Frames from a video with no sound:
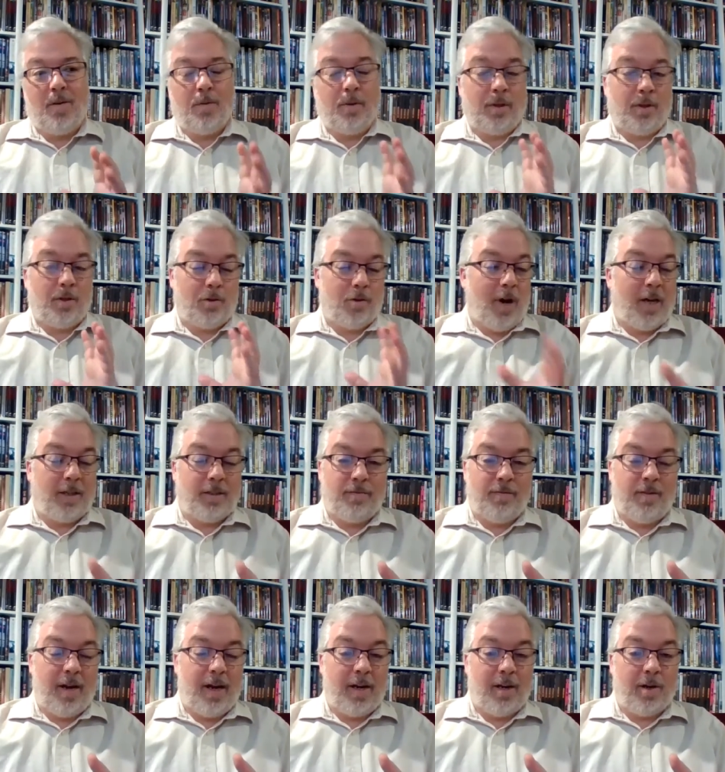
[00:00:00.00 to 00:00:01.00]
with
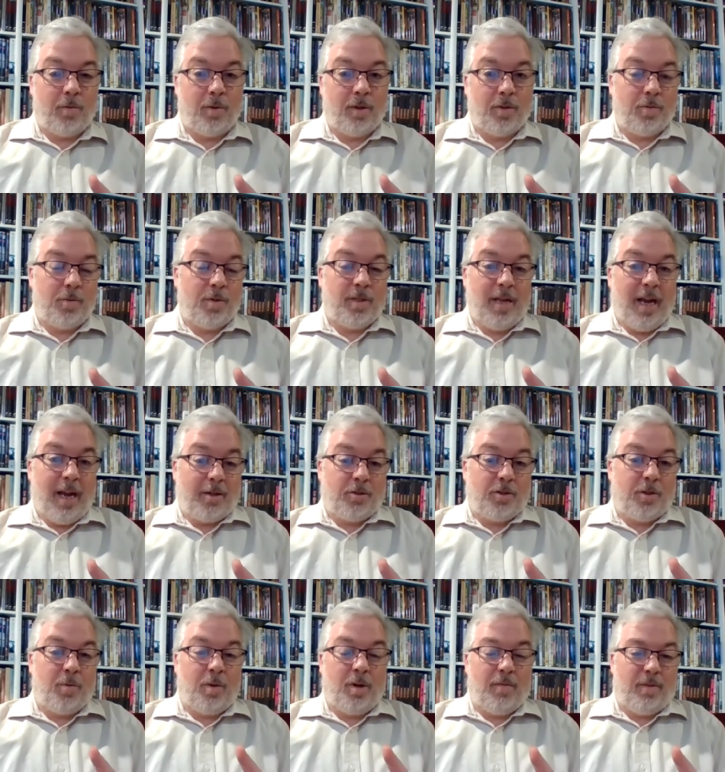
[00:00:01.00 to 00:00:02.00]
Crossfire, which was
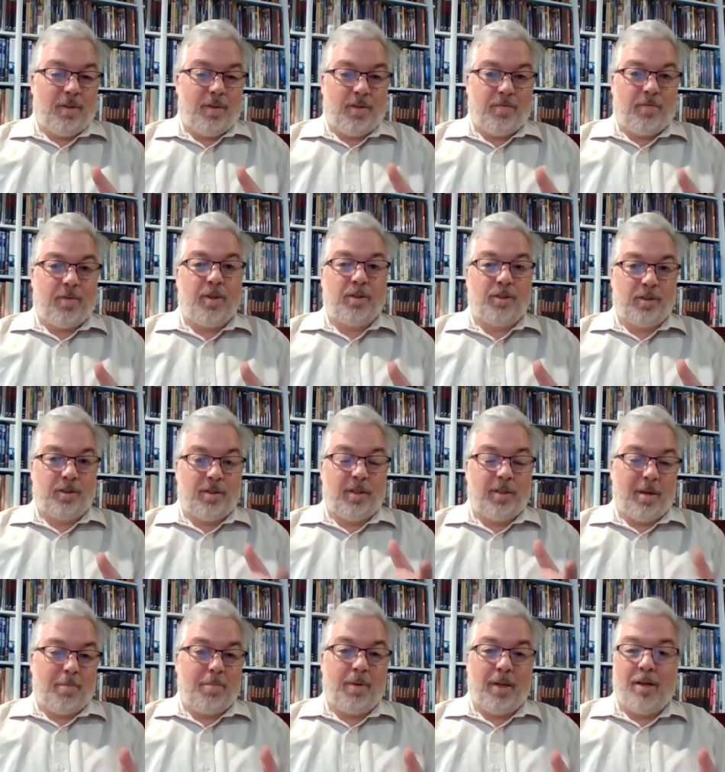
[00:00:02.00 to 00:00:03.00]
actually one of his first
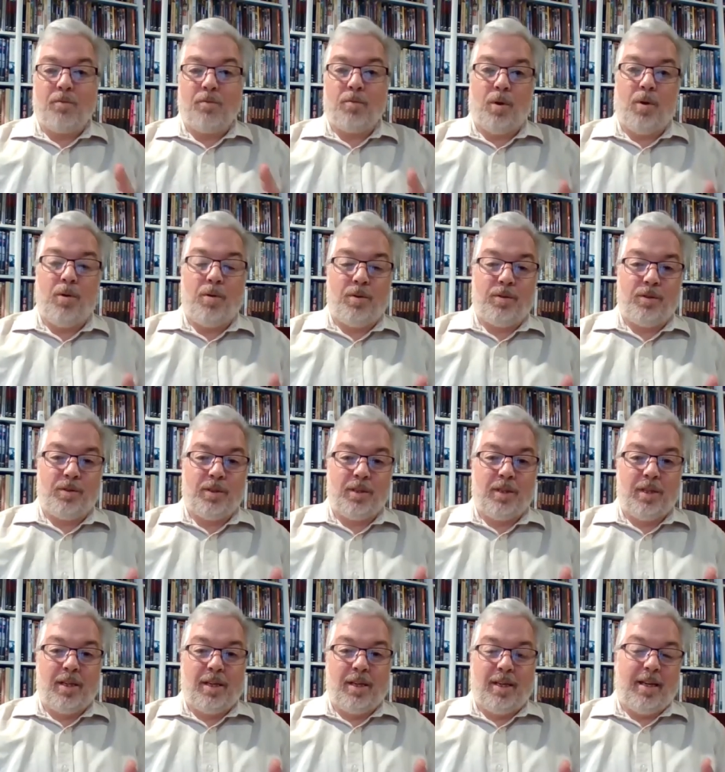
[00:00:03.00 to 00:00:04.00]
like big roles
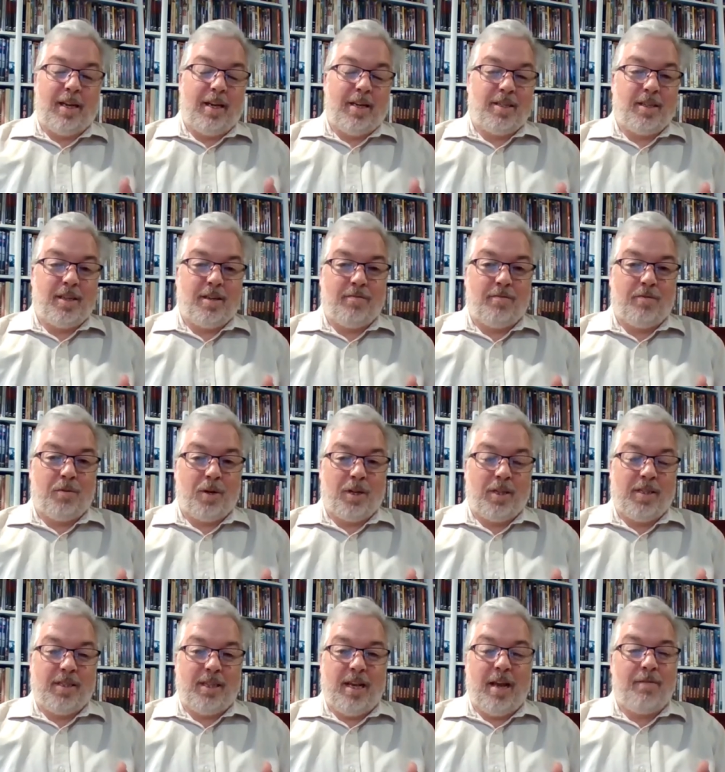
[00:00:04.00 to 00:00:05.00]
in
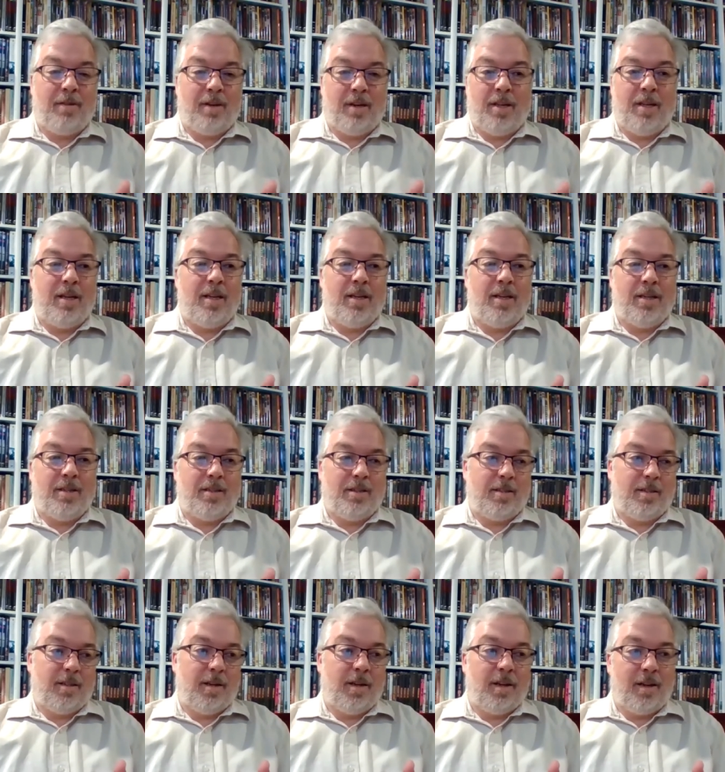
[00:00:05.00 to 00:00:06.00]
1947,
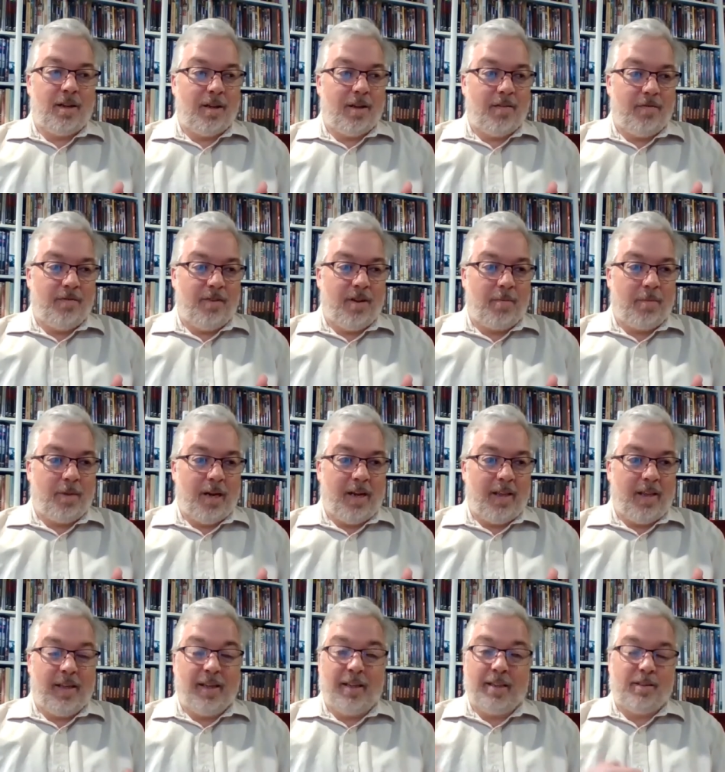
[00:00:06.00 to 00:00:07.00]
is a film that
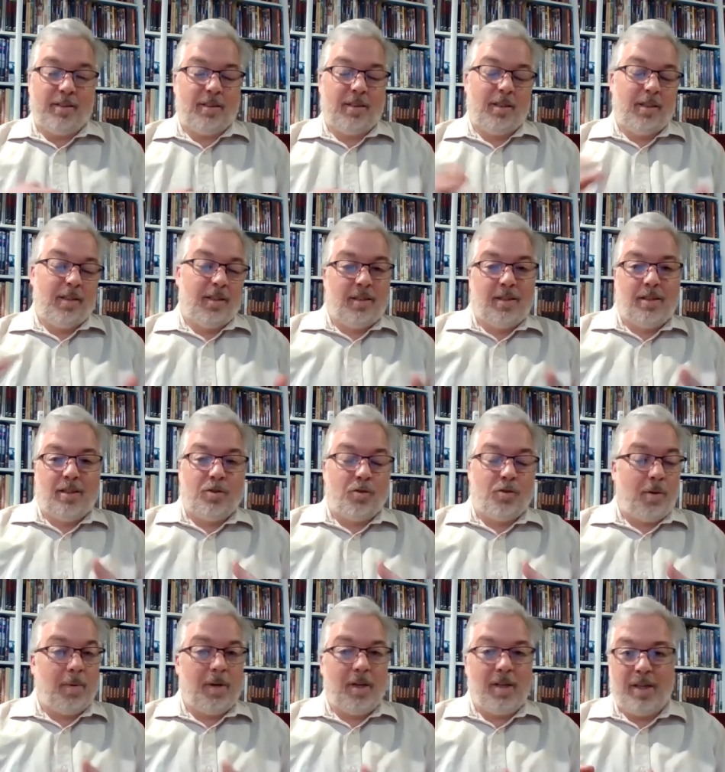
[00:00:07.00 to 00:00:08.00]
I think is
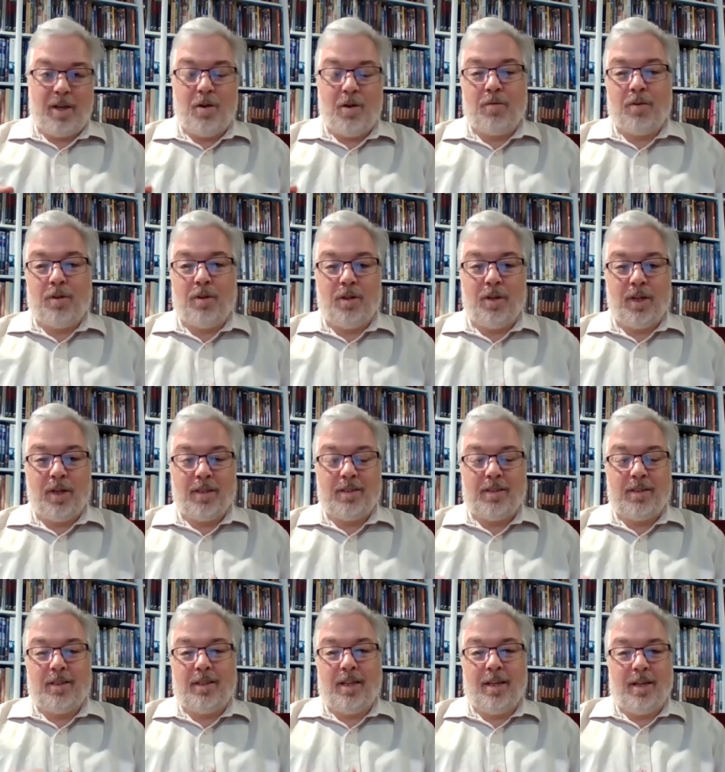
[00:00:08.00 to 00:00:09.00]
criminally
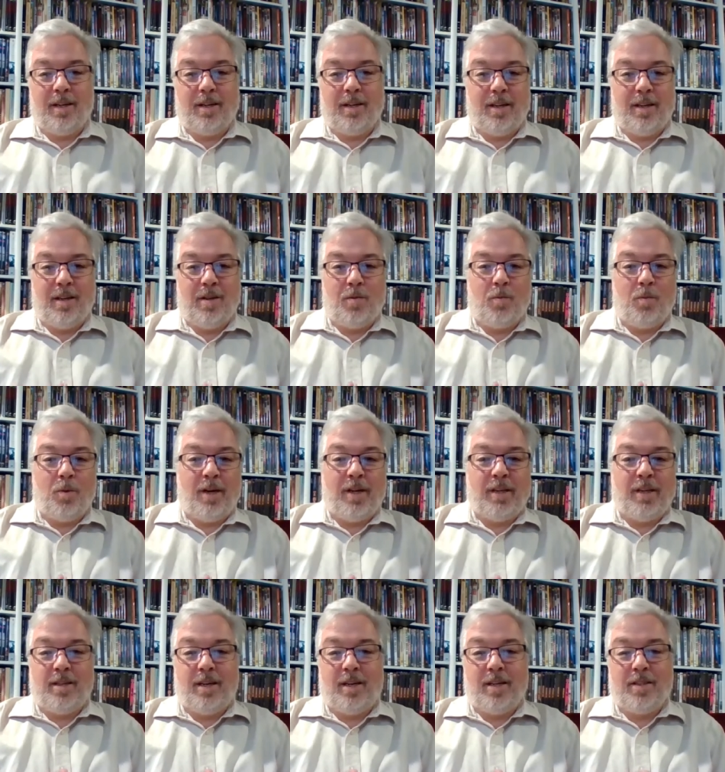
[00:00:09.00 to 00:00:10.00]
overlooked in
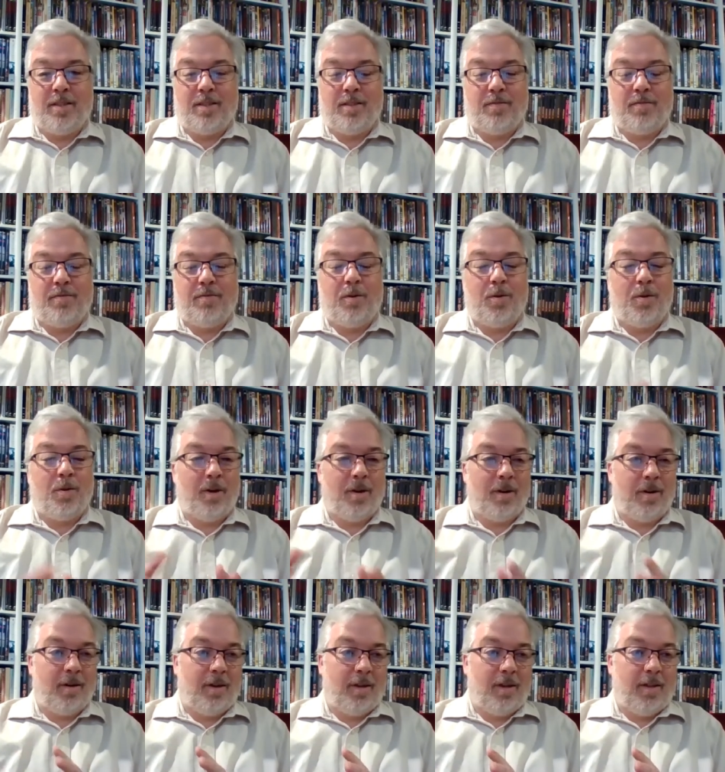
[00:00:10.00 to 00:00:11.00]
what it does
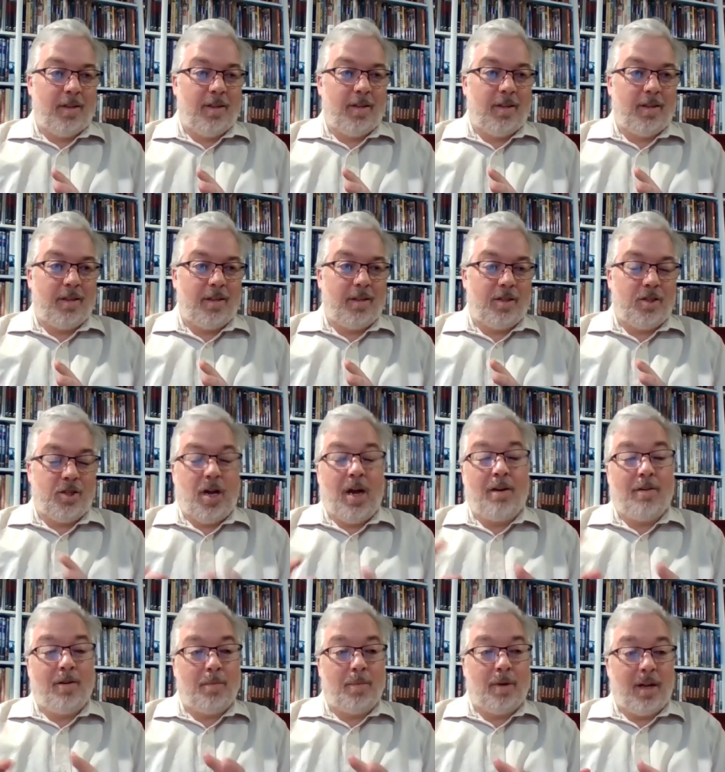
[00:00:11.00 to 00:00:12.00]
for the
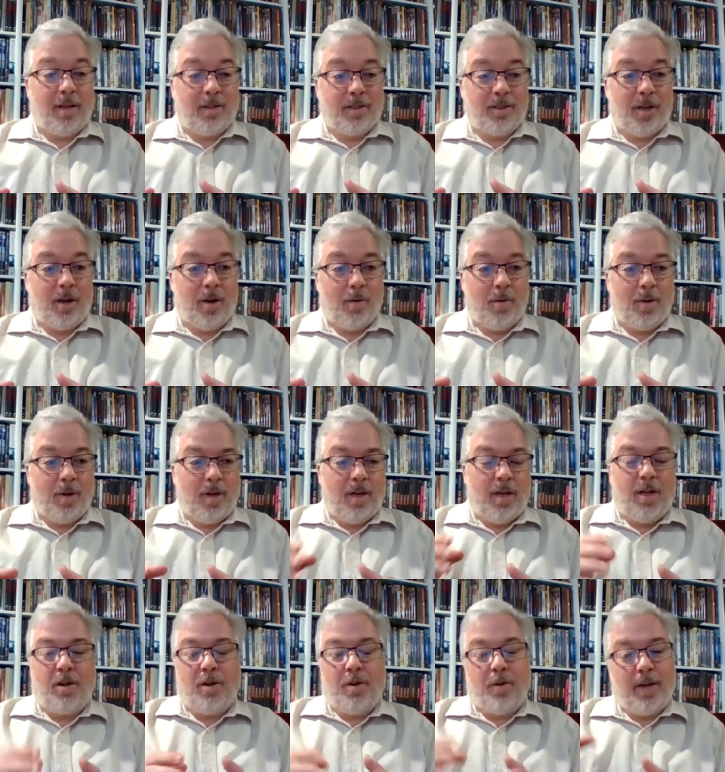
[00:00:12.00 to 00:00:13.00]
genre, but also,
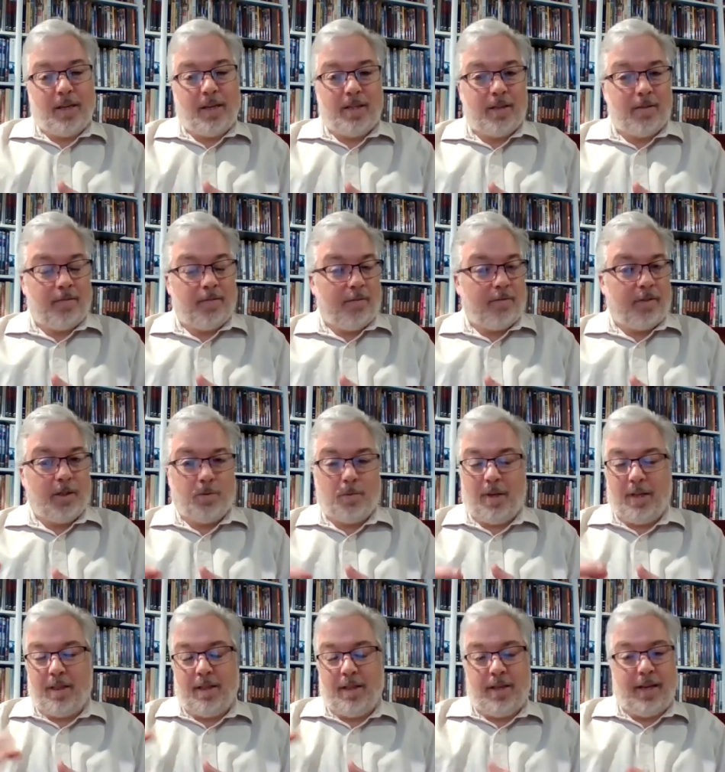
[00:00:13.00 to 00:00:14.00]
you know, going into the 50s
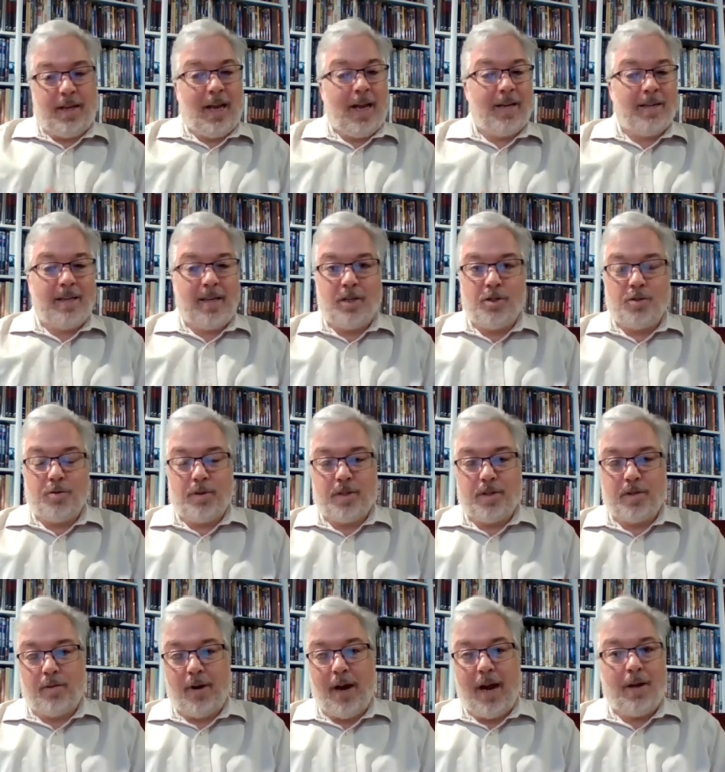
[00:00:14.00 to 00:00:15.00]
with like On
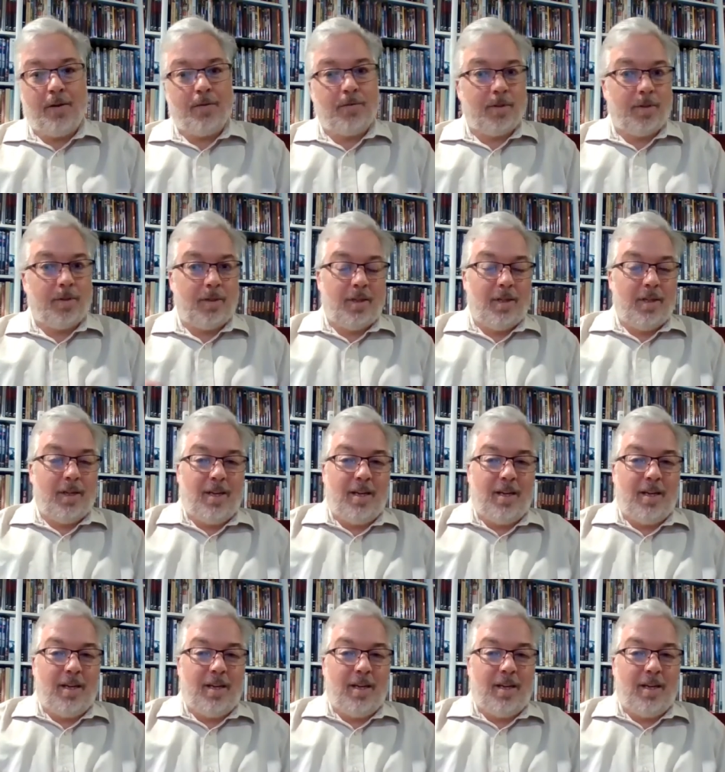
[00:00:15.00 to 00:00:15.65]
Dangerous Ground,